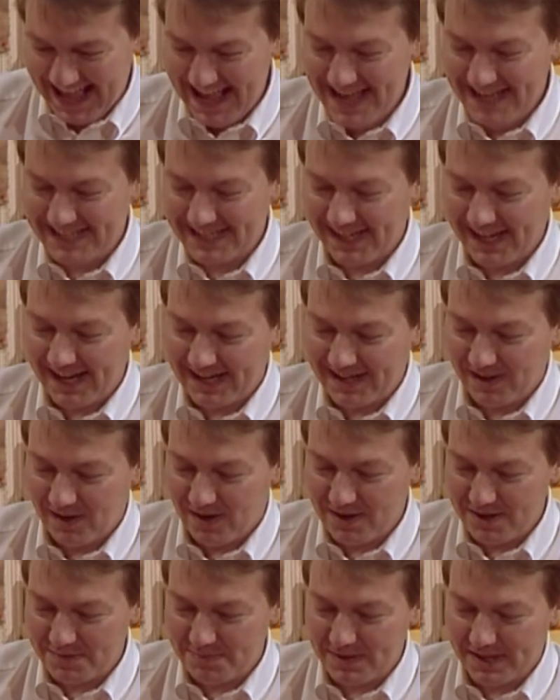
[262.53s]
Select
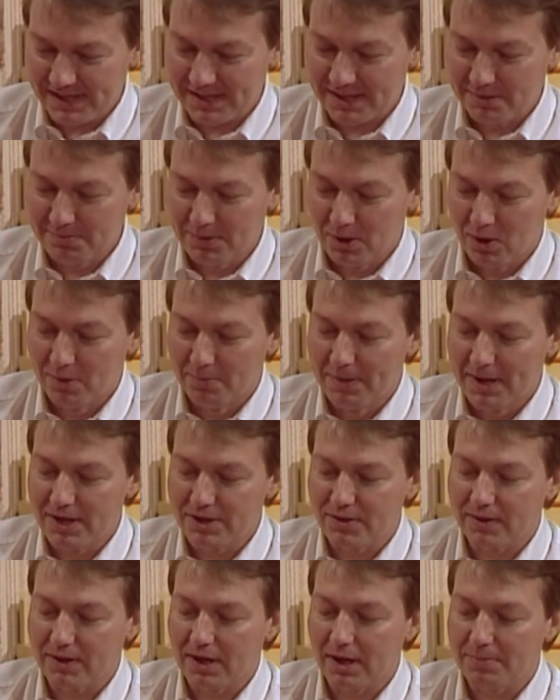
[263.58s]
large mixing bowl,
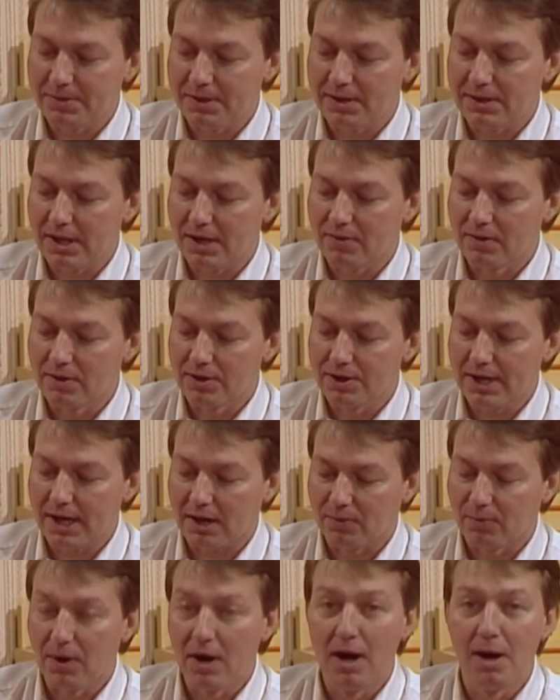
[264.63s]
measuring cups, etc., and check
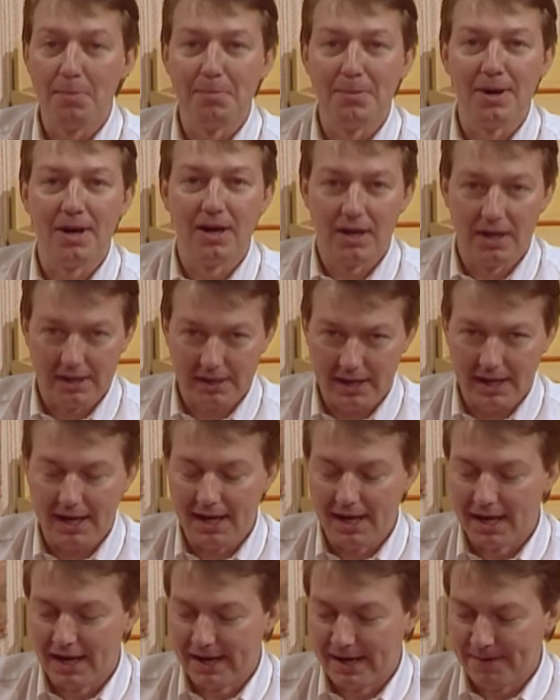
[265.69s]
rum
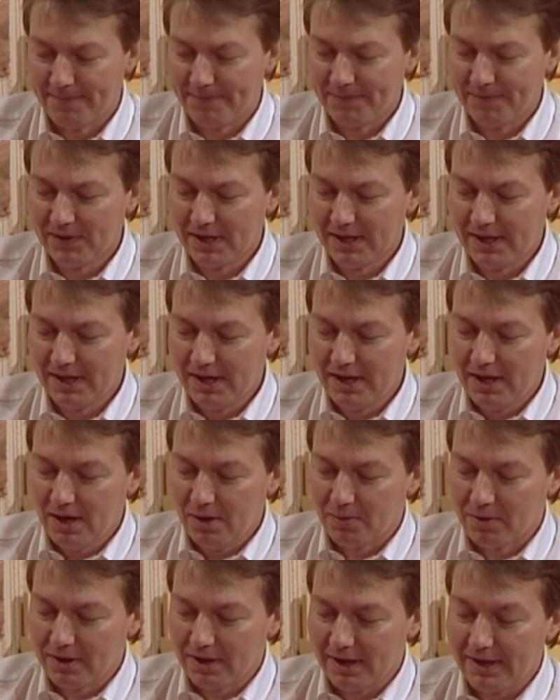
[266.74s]
again.
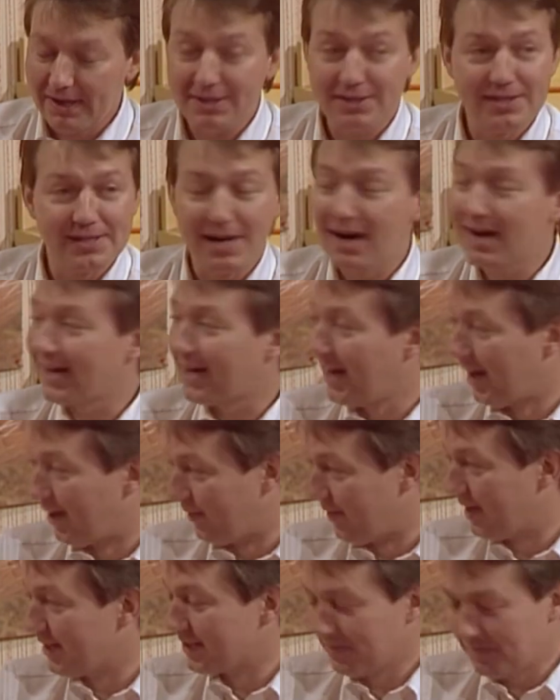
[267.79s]
Well, this is our kind of
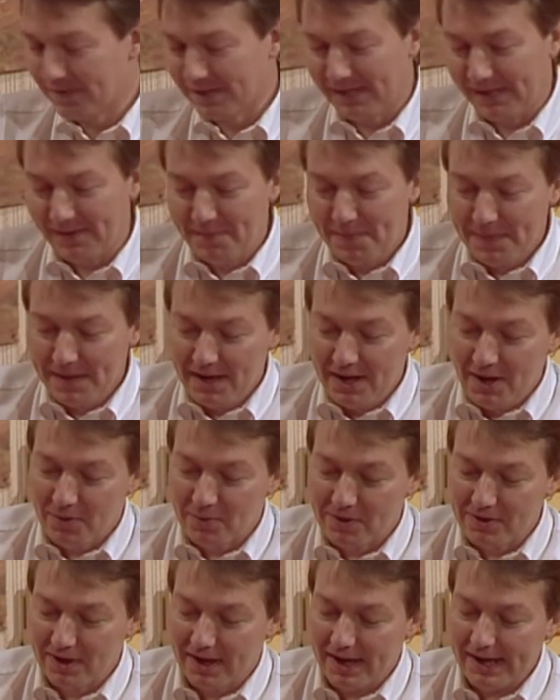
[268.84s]
recipe. Yes.
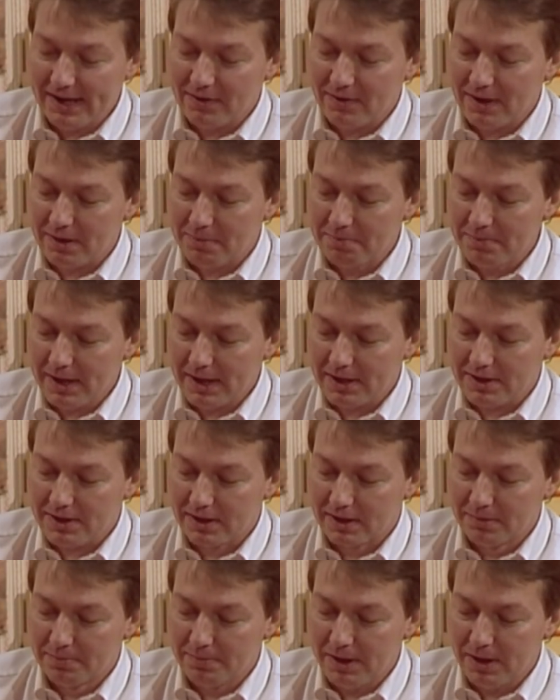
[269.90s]
With electric
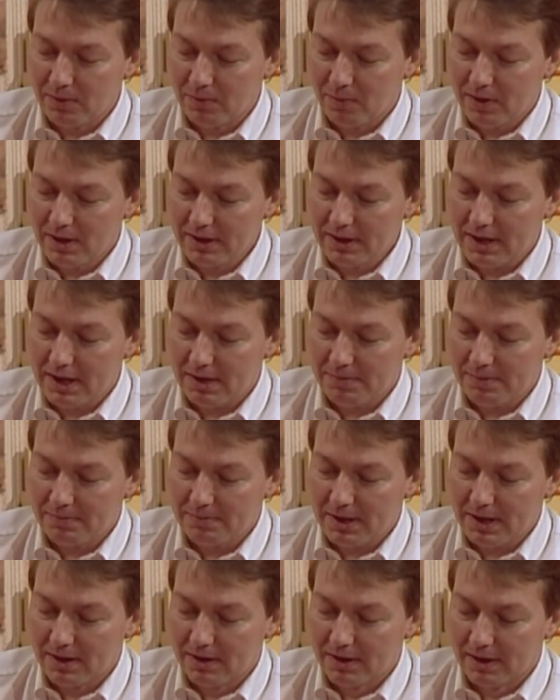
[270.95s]
mixer, beat one cup of
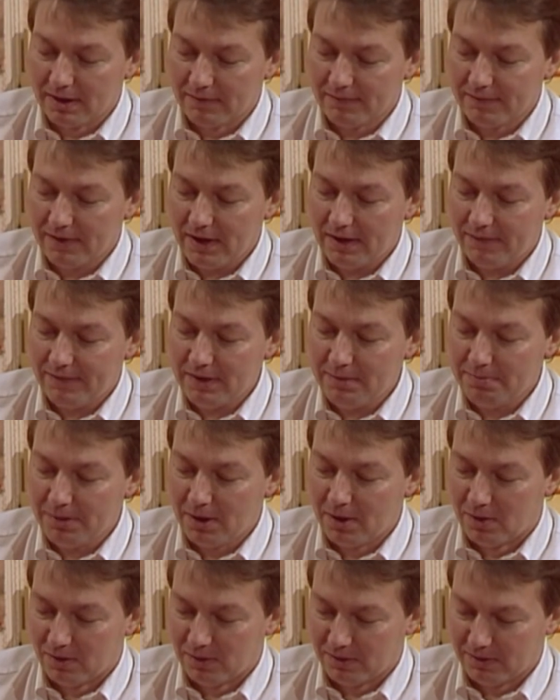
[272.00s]
butter in a fluffy
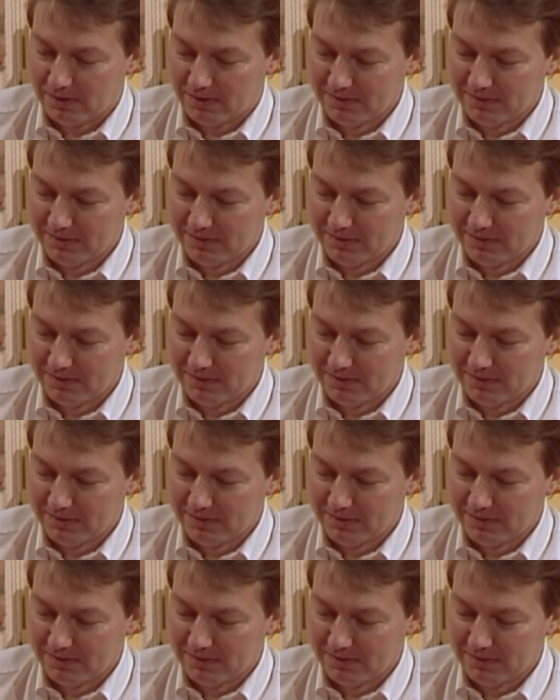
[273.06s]
bowl.